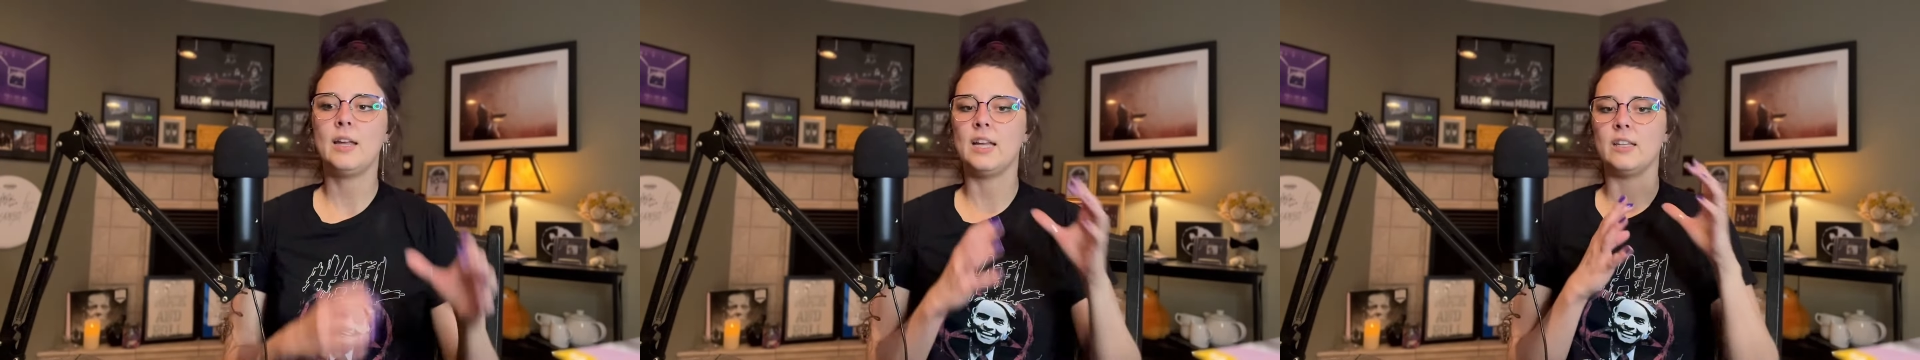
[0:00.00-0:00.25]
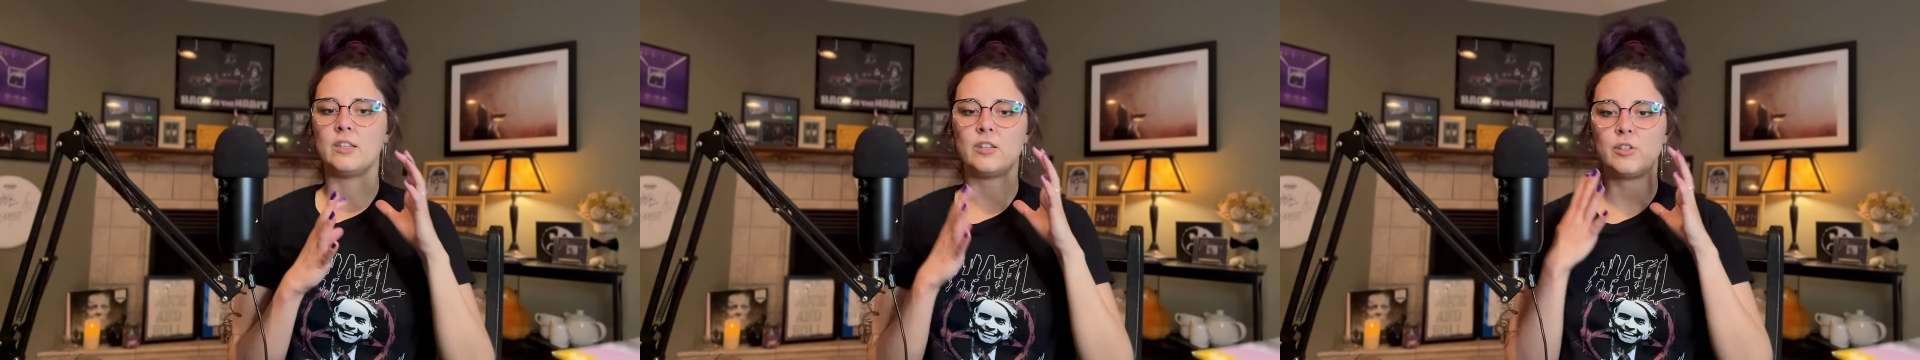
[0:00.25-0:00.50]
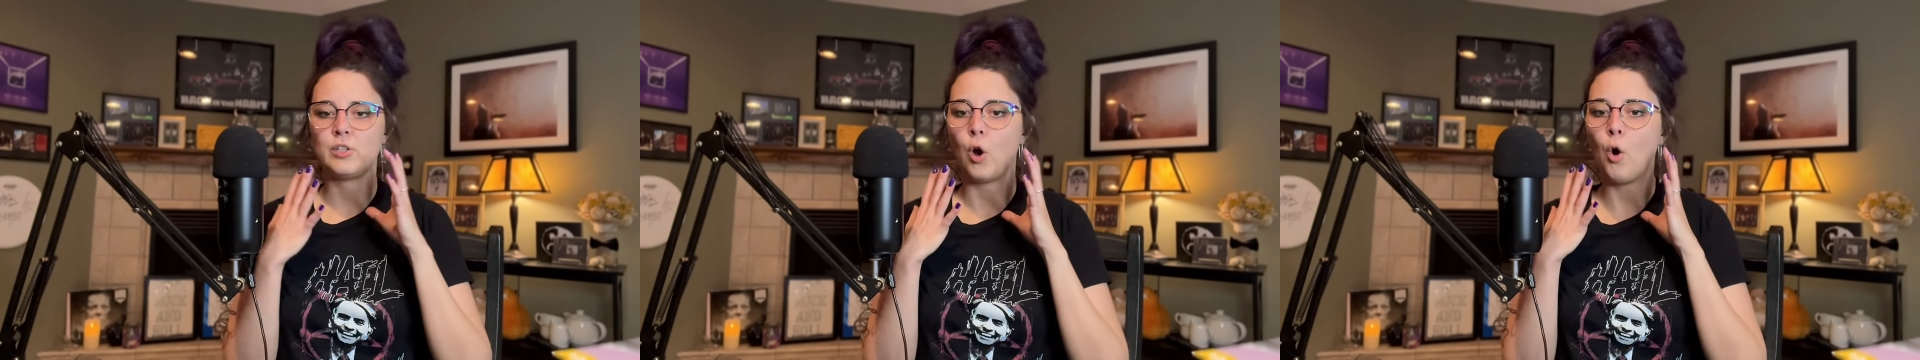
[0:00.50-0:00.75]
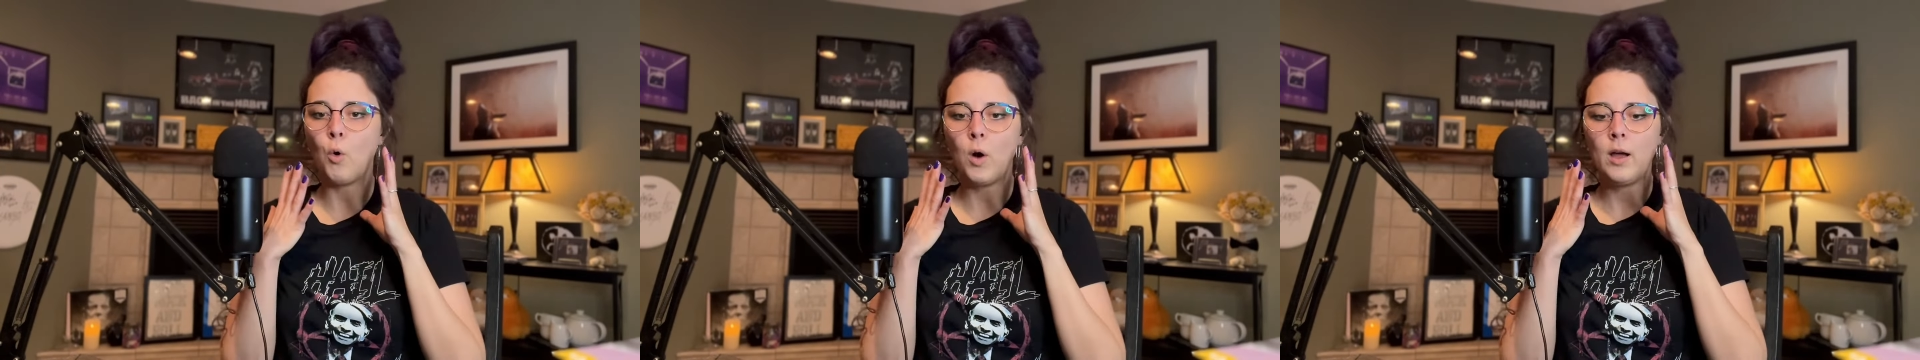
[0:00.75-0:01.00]
It's
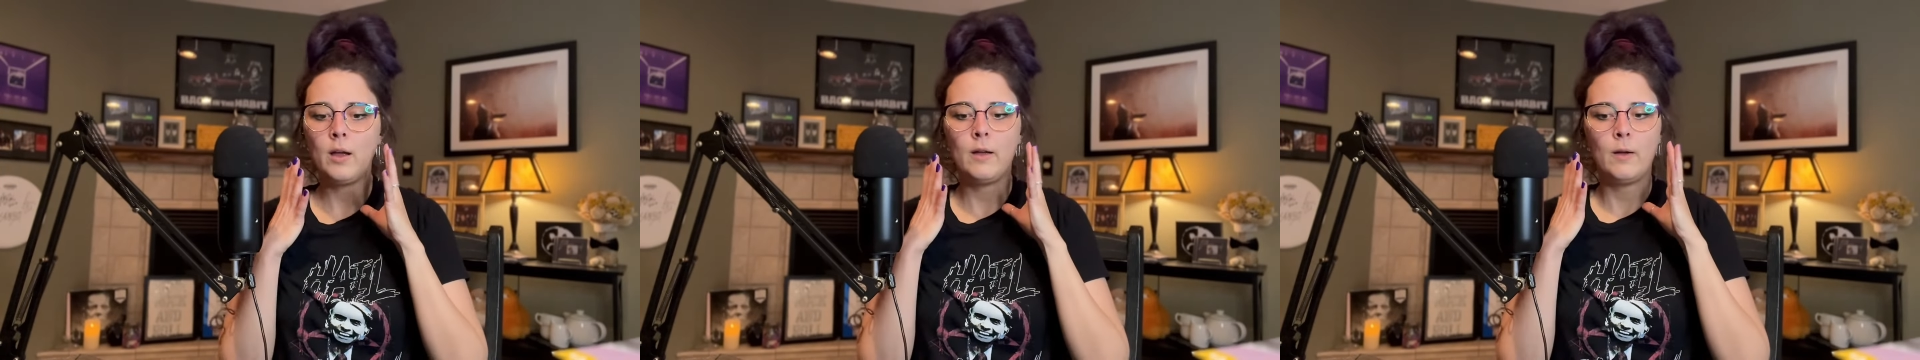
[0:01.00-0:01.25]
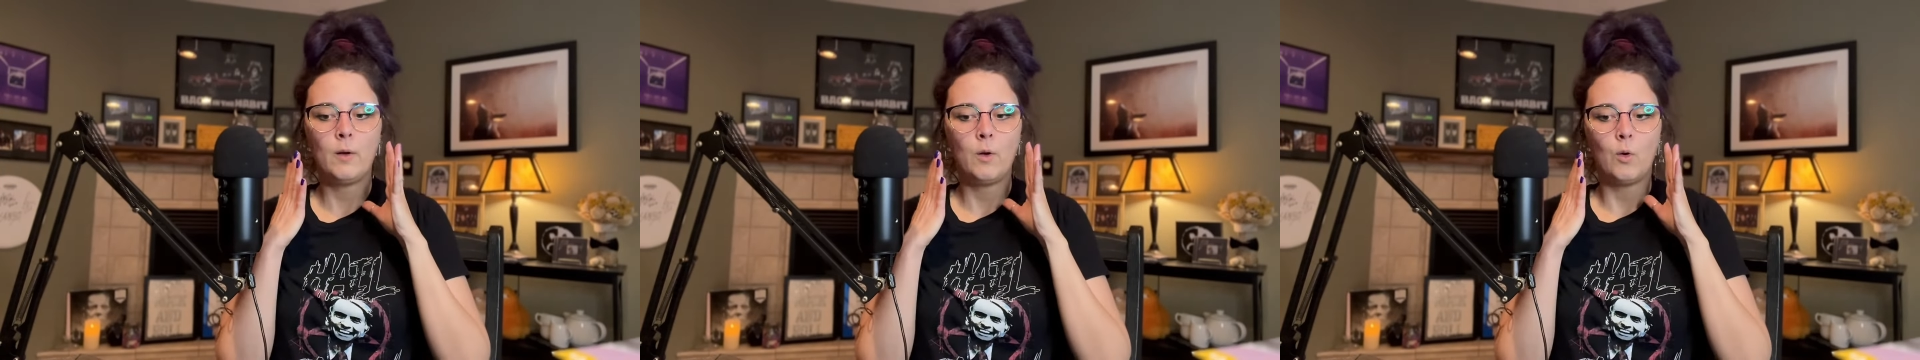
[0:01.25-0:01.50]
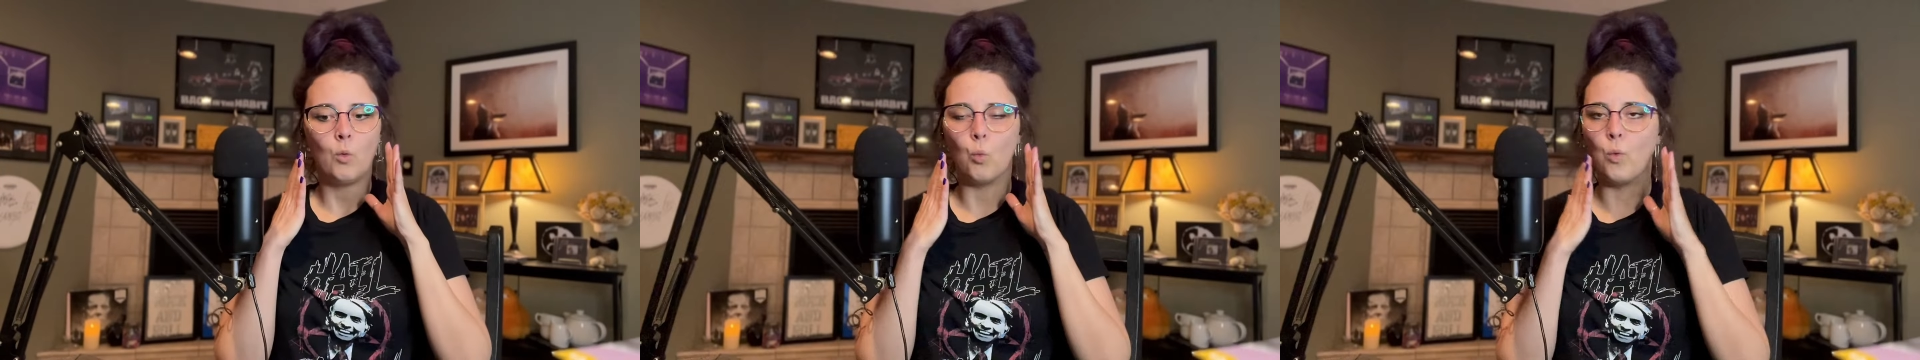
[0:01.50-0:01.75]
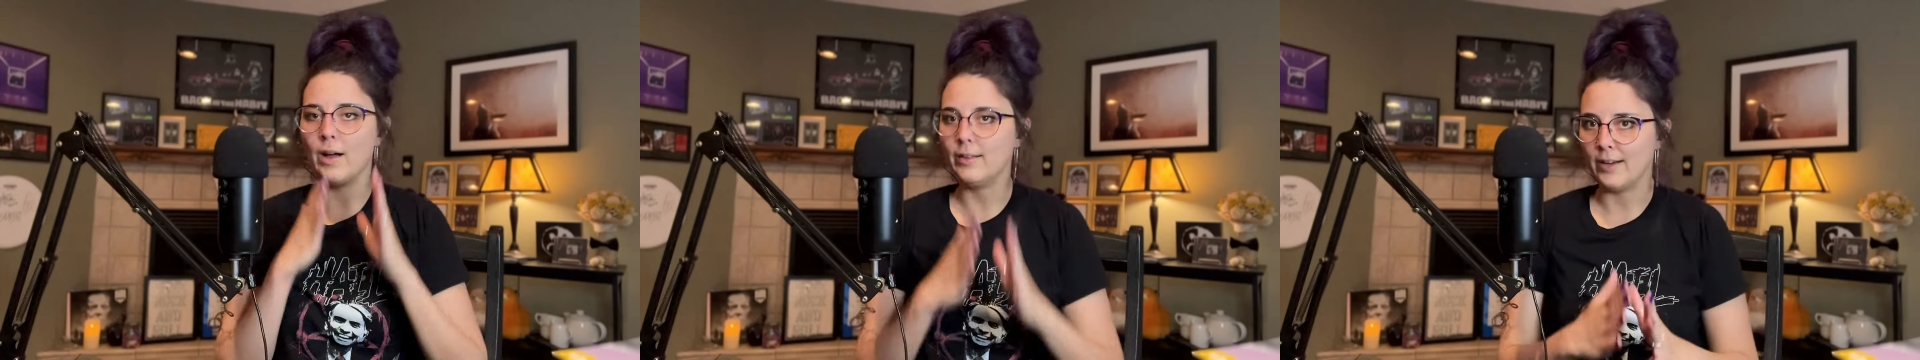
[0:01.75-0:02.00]
so
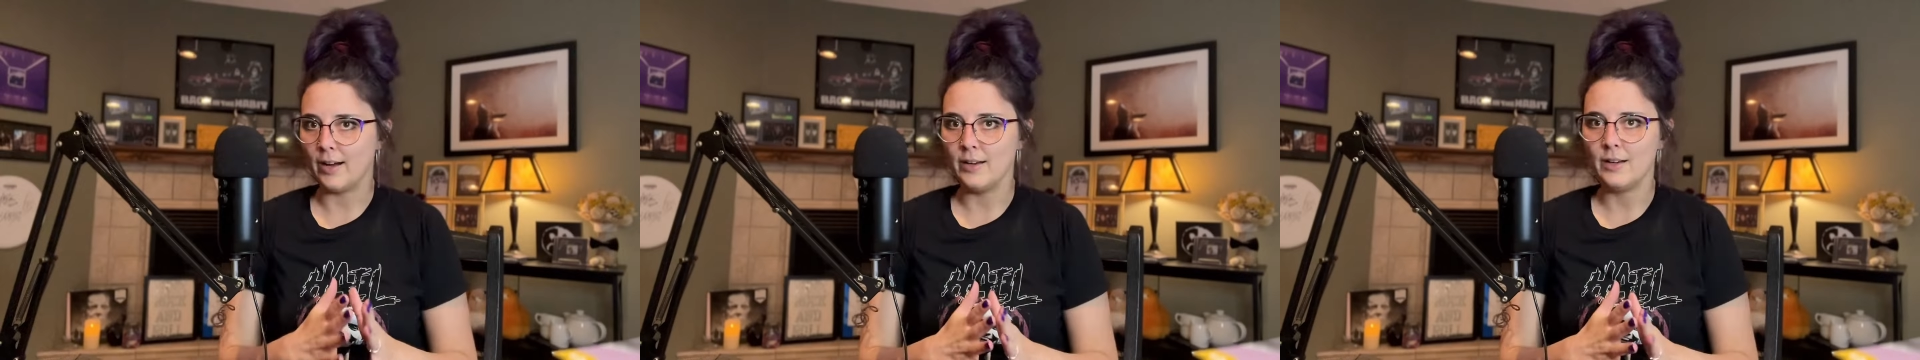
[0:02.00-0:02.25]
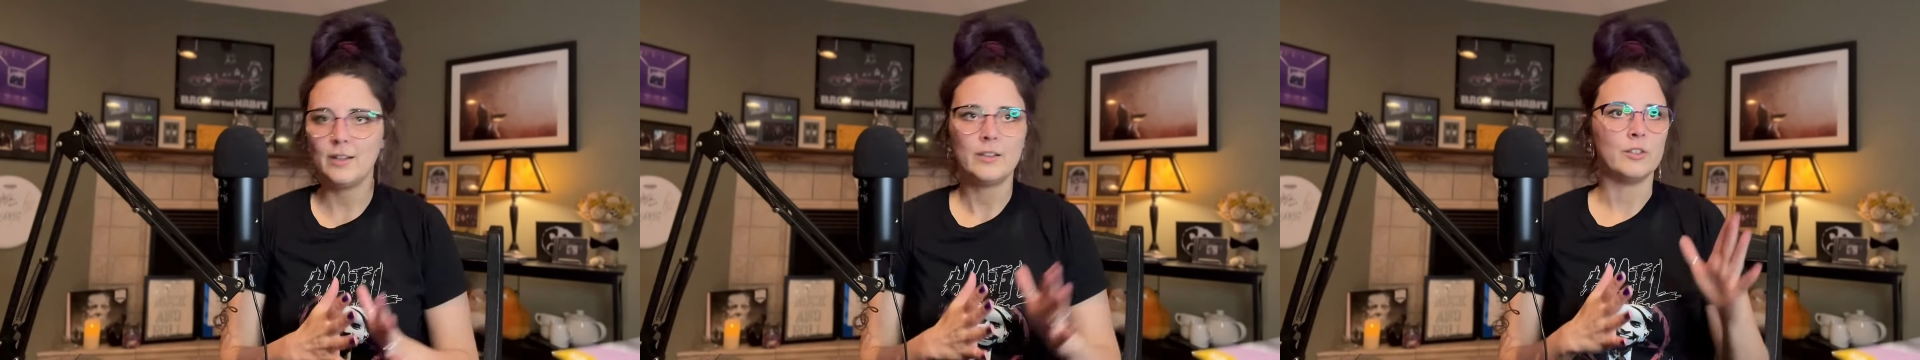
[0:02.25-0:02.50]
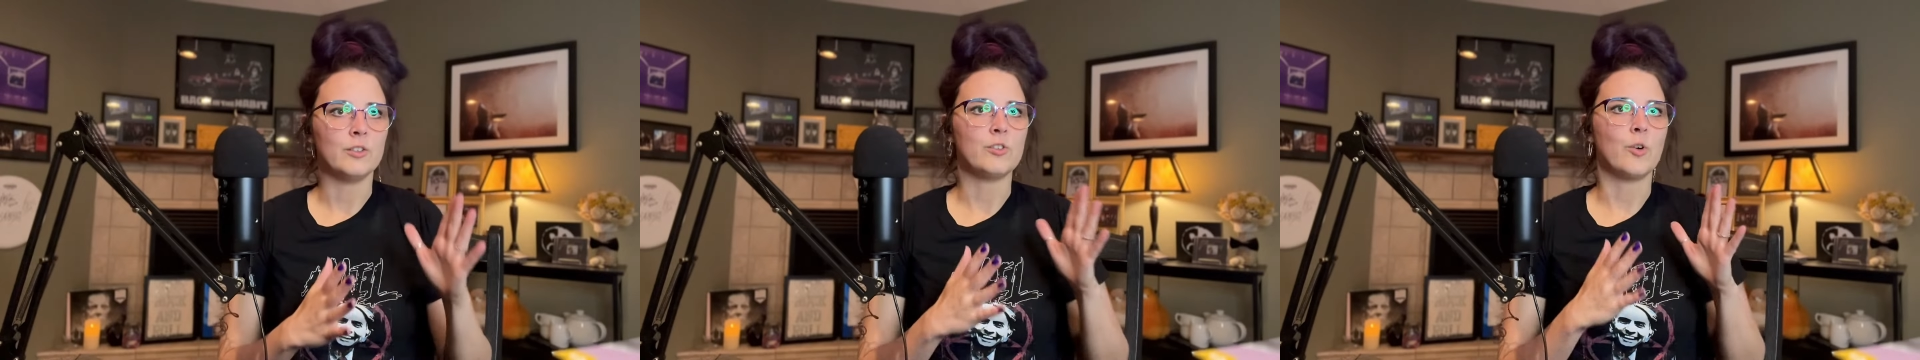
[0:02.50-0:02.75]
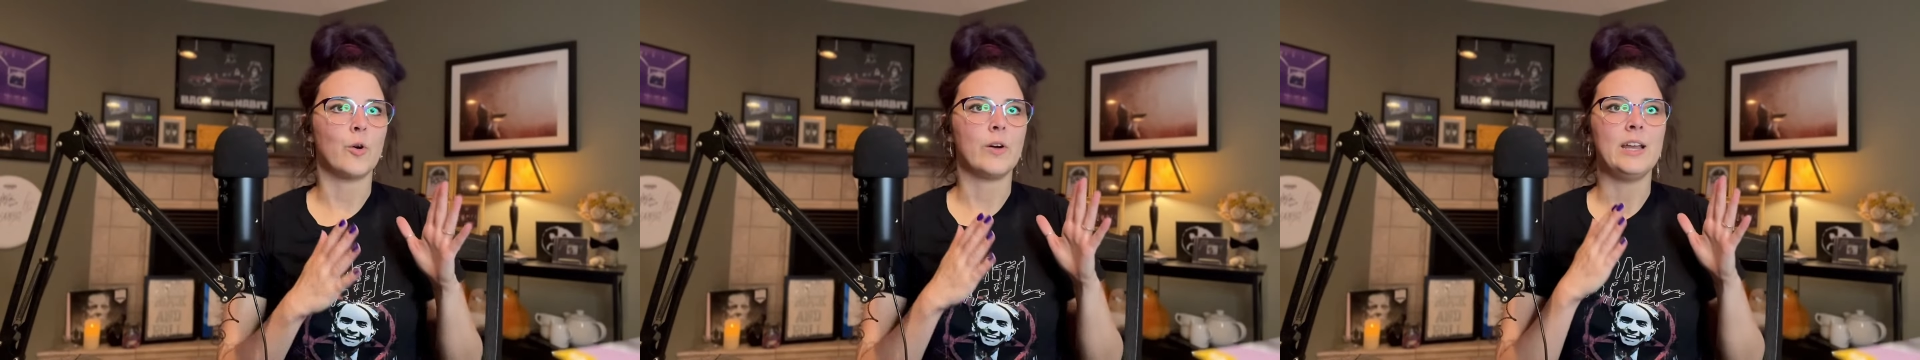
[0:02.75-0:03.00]
well done. The
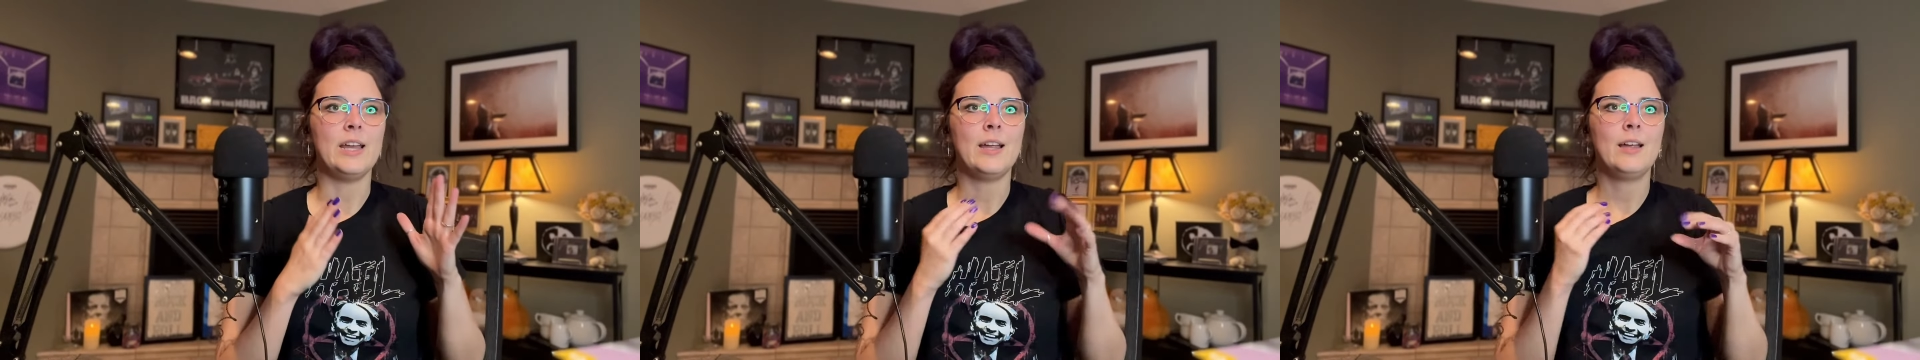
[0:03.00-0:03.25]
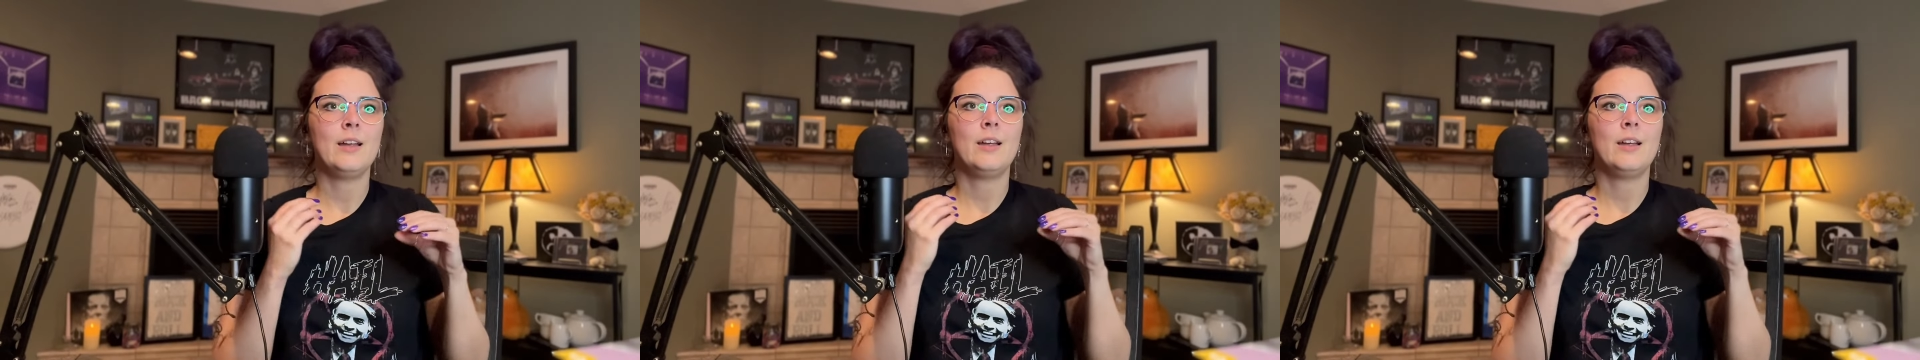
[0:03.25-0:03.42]
story